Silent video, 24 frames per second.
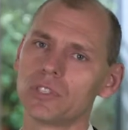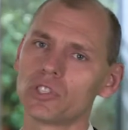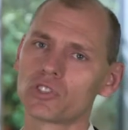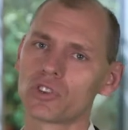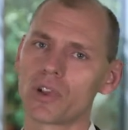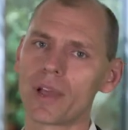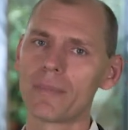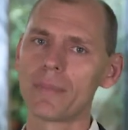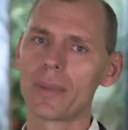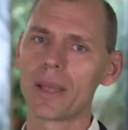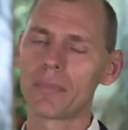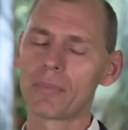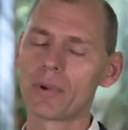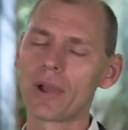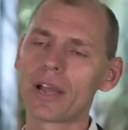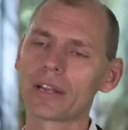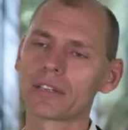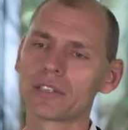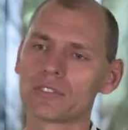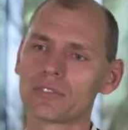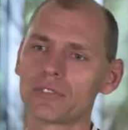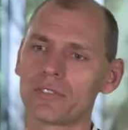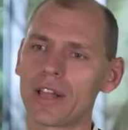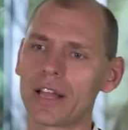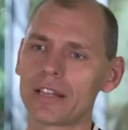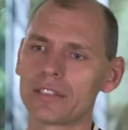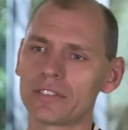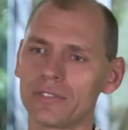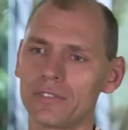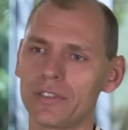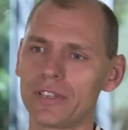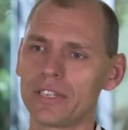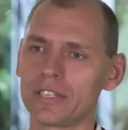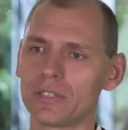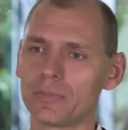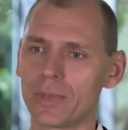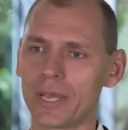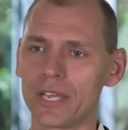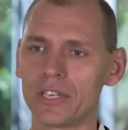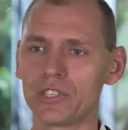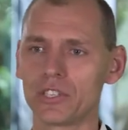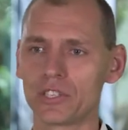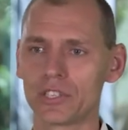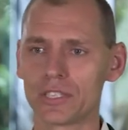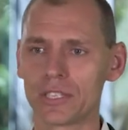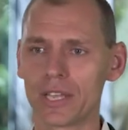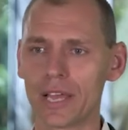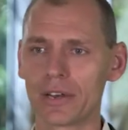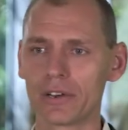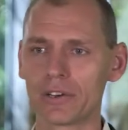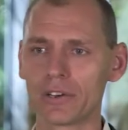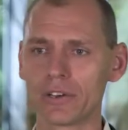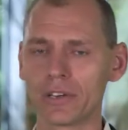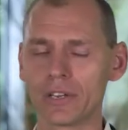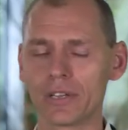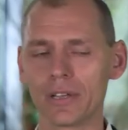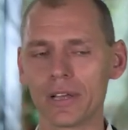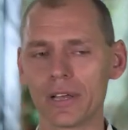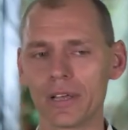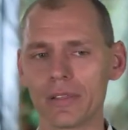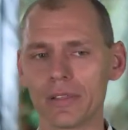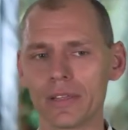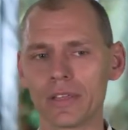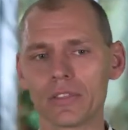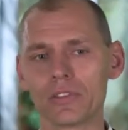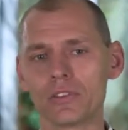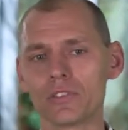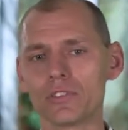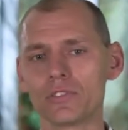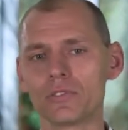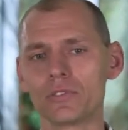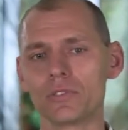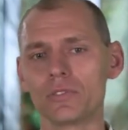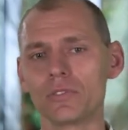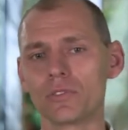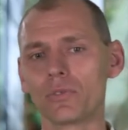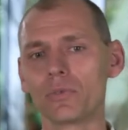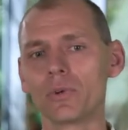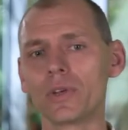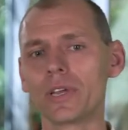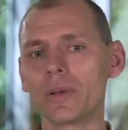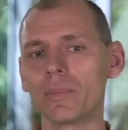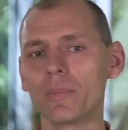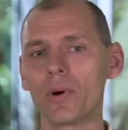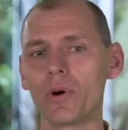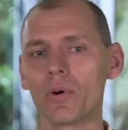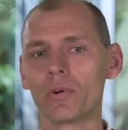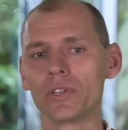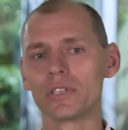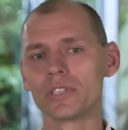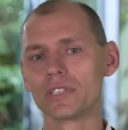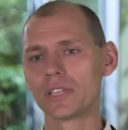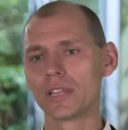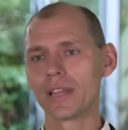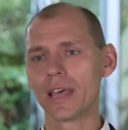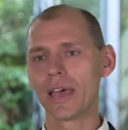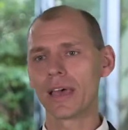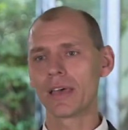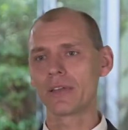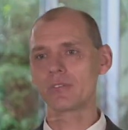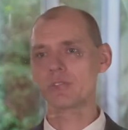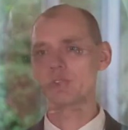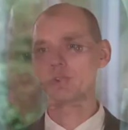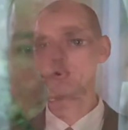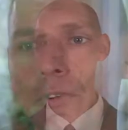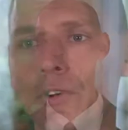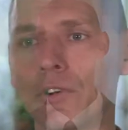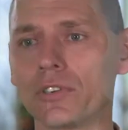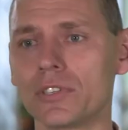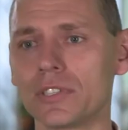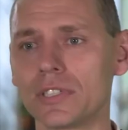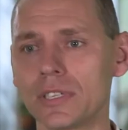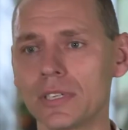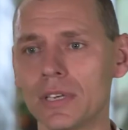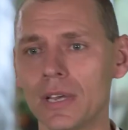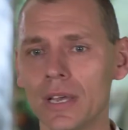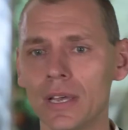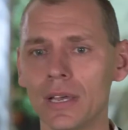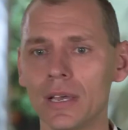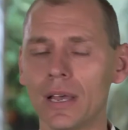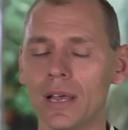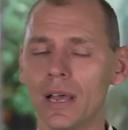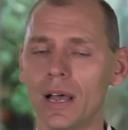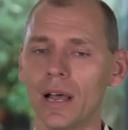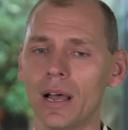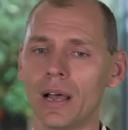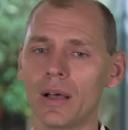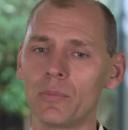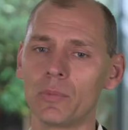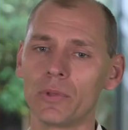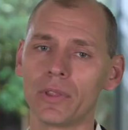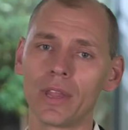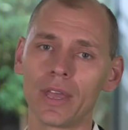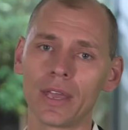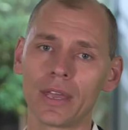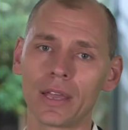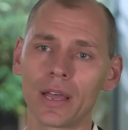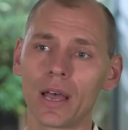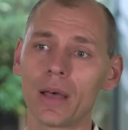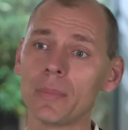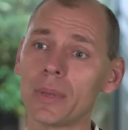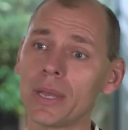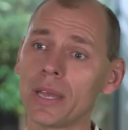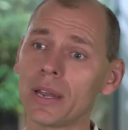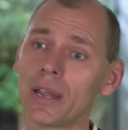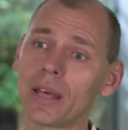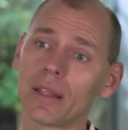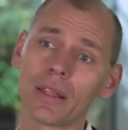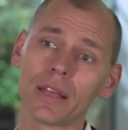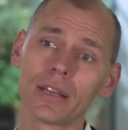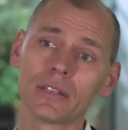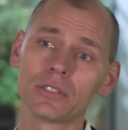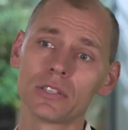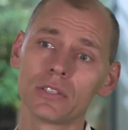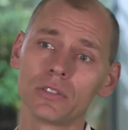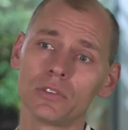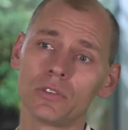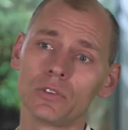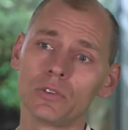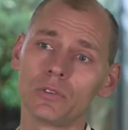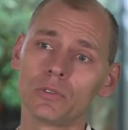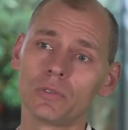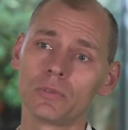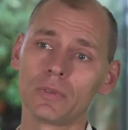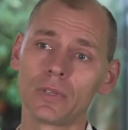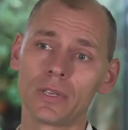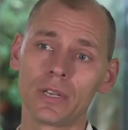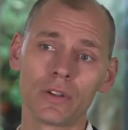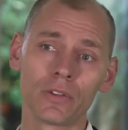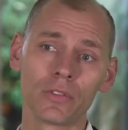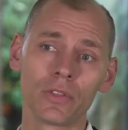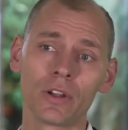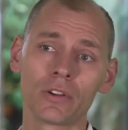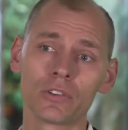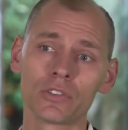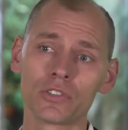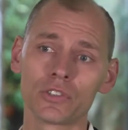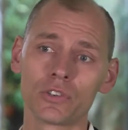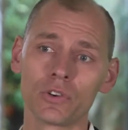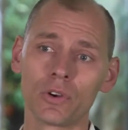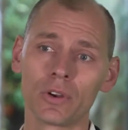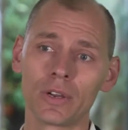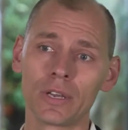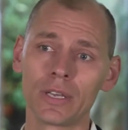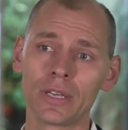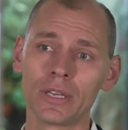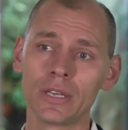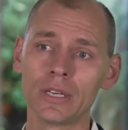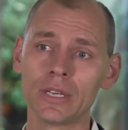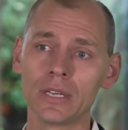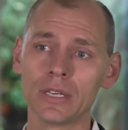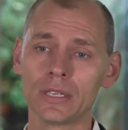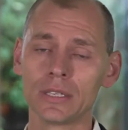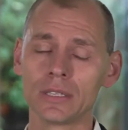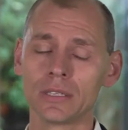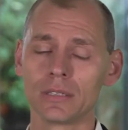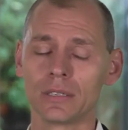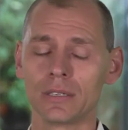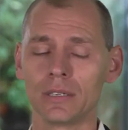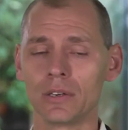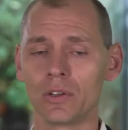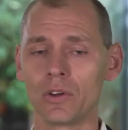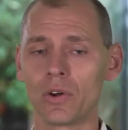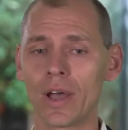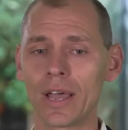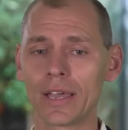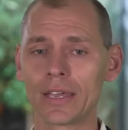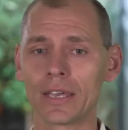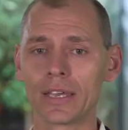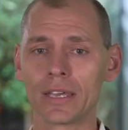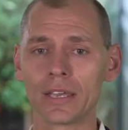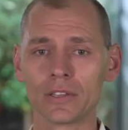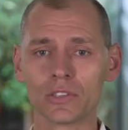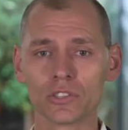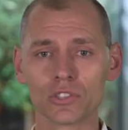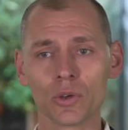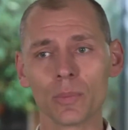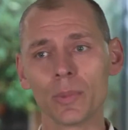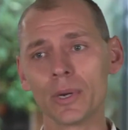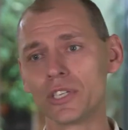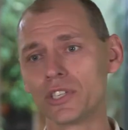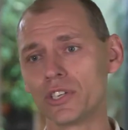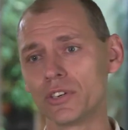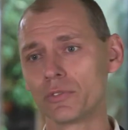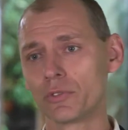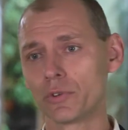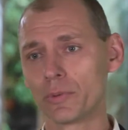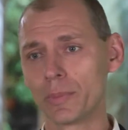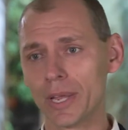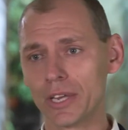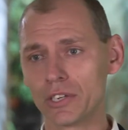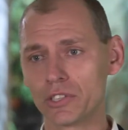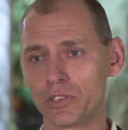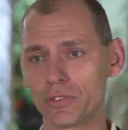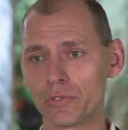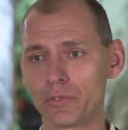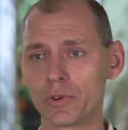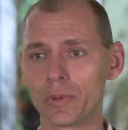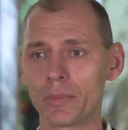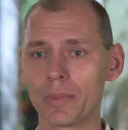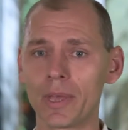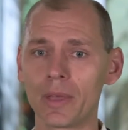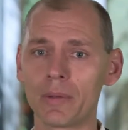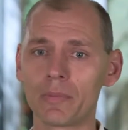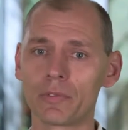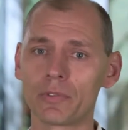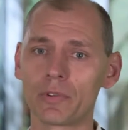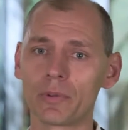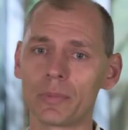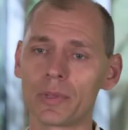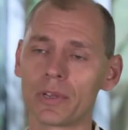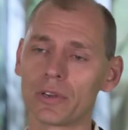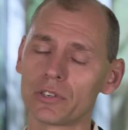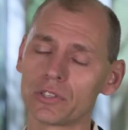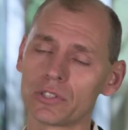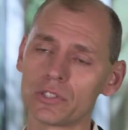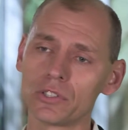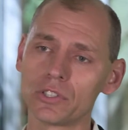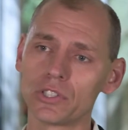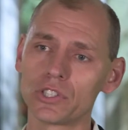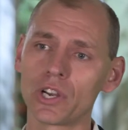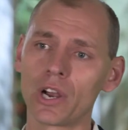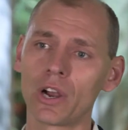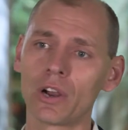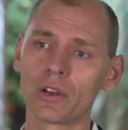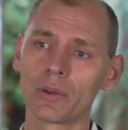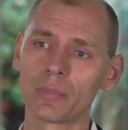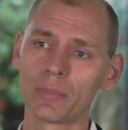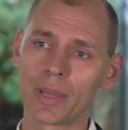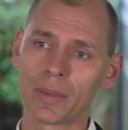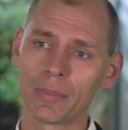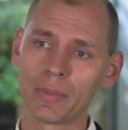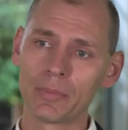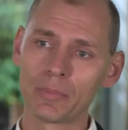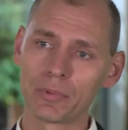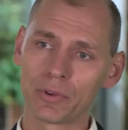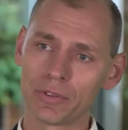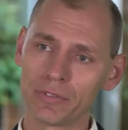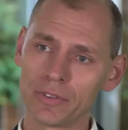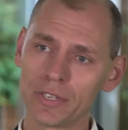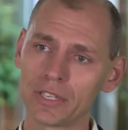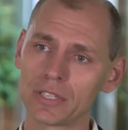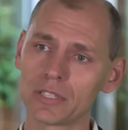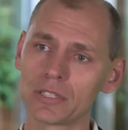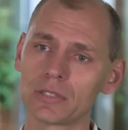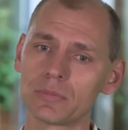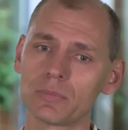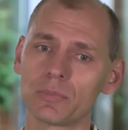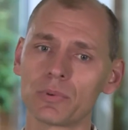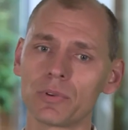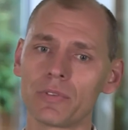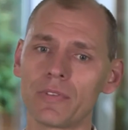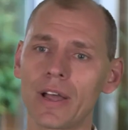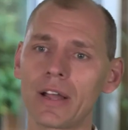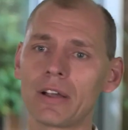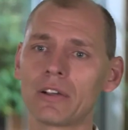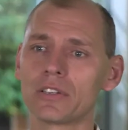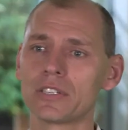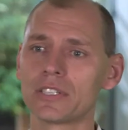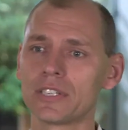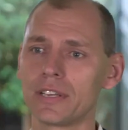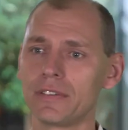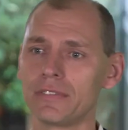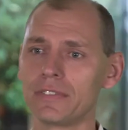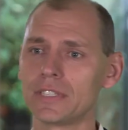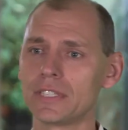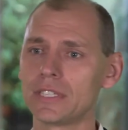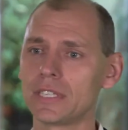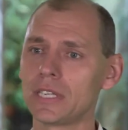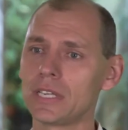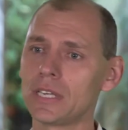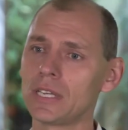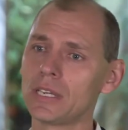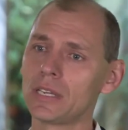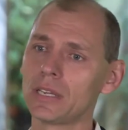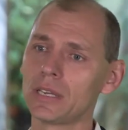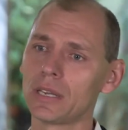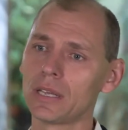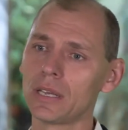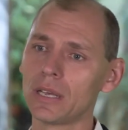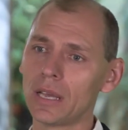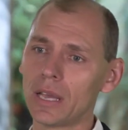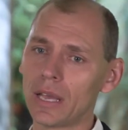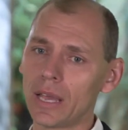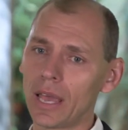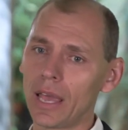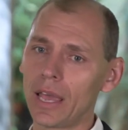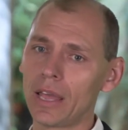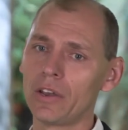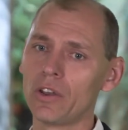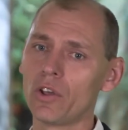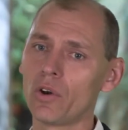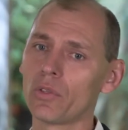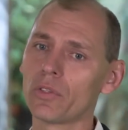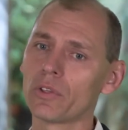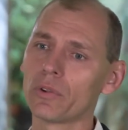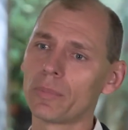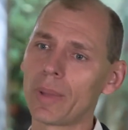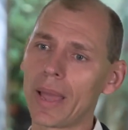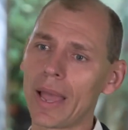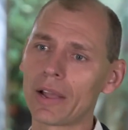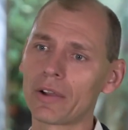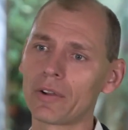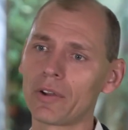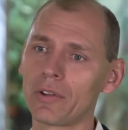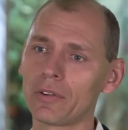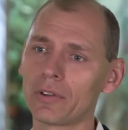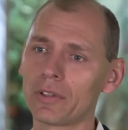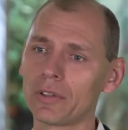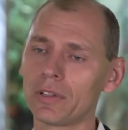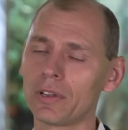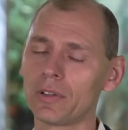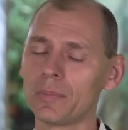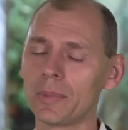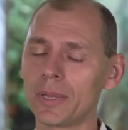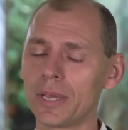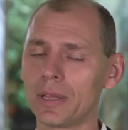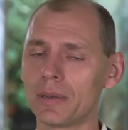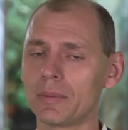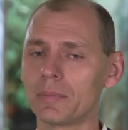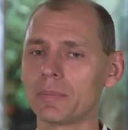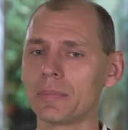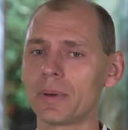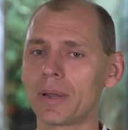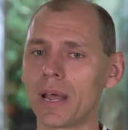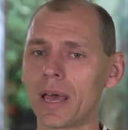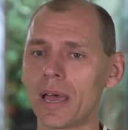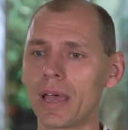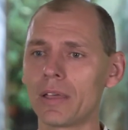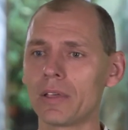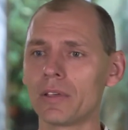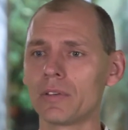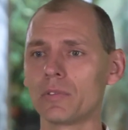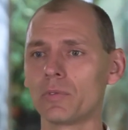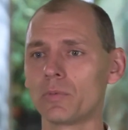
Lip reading: describe my practice philosophy as patient-centered. I think there's three components to that. First, when they come in, I like to hear their story. I can get so much information from them, from their chart, maybe previous providers they've seen, and know their background a little bit, but I